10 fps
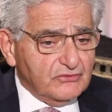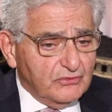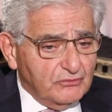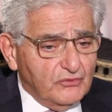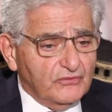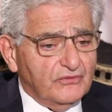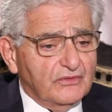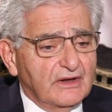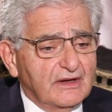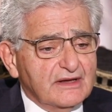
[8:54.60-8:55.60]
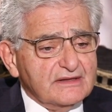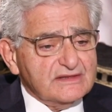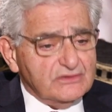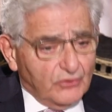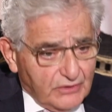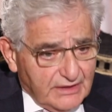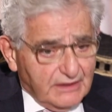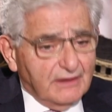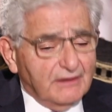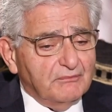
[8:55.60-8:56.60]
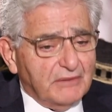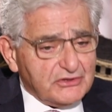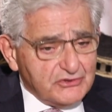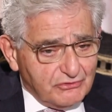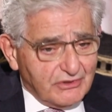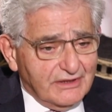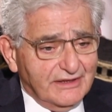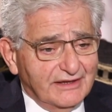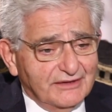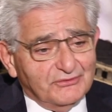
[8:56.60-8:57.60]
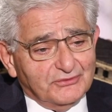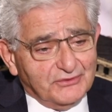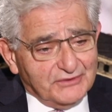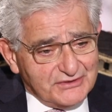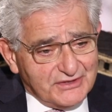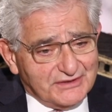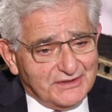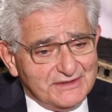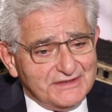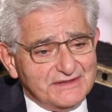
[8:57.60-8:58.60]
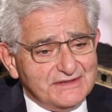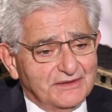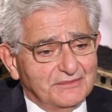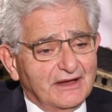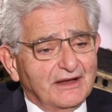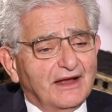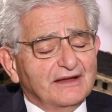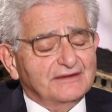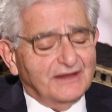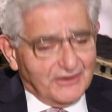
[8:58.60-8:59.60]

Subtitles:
to move slowly but surely to the digital system. And they are